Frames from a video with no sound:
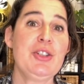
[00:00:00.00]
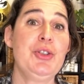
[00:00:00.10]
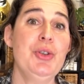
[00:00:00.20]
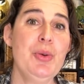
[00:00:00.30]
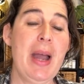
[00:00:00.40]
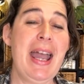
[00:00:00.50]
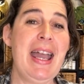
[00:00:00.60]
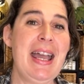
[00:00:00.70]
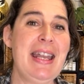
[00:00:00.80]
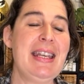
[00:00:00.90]
to
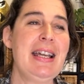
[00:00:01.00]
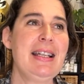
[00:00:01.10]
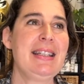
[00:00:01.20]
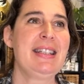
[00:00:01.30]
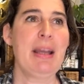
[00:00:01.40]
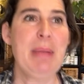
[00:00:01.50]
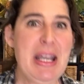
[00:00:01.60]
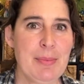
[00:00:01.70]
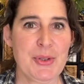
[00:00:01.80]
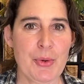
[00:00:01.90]
an
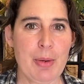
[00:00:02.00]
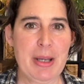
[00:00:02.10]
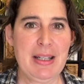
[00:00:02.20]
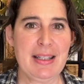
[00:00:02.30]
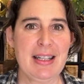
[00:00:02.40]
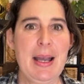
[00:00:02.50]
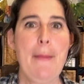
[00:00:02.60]
semi-absorbent,